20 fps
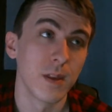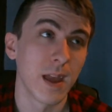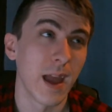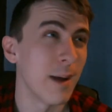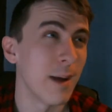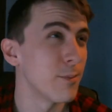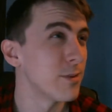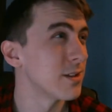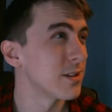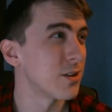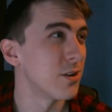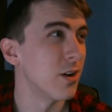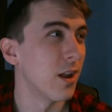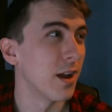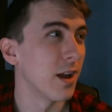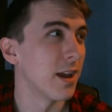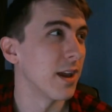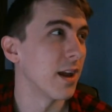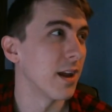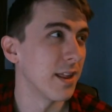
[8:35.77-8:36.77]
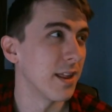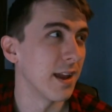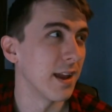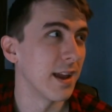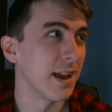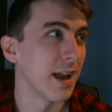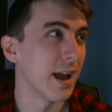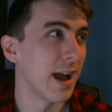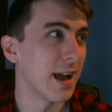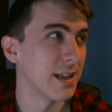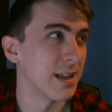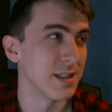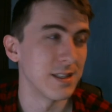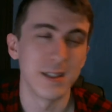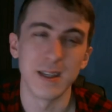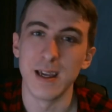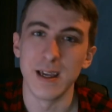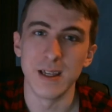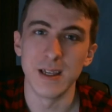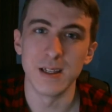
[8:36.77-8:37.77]
Camels are light, I think,
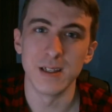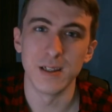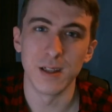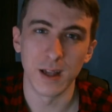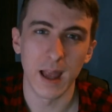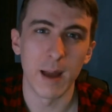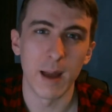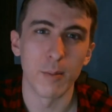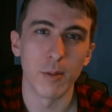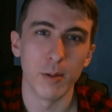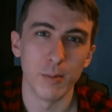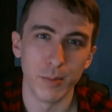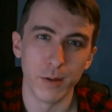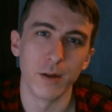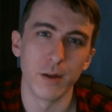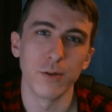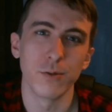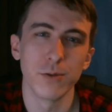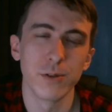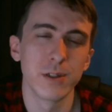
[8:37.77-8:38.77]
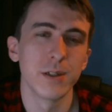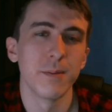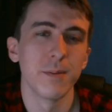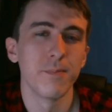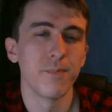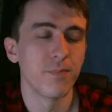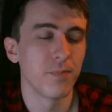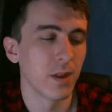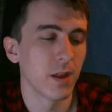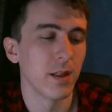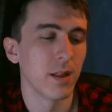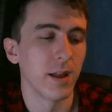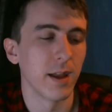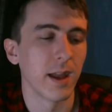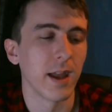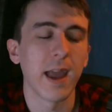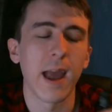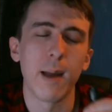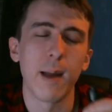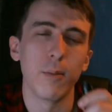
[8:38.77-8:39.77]
as is the Camel Blues,
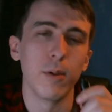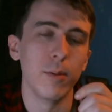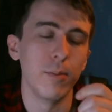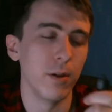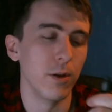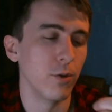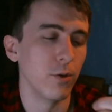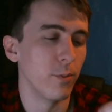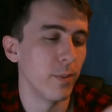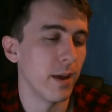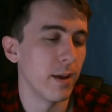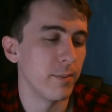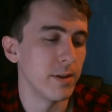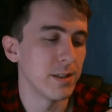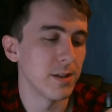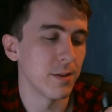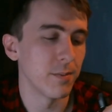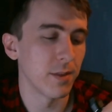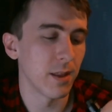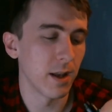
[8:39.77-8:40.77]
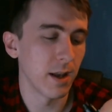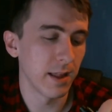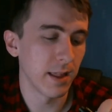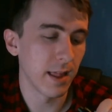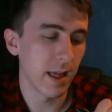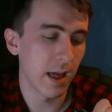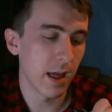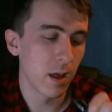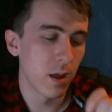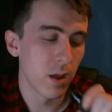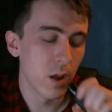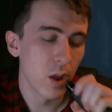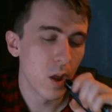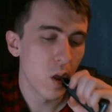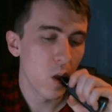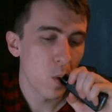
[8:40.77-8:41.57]
like a Camel Blue maybe, something like that.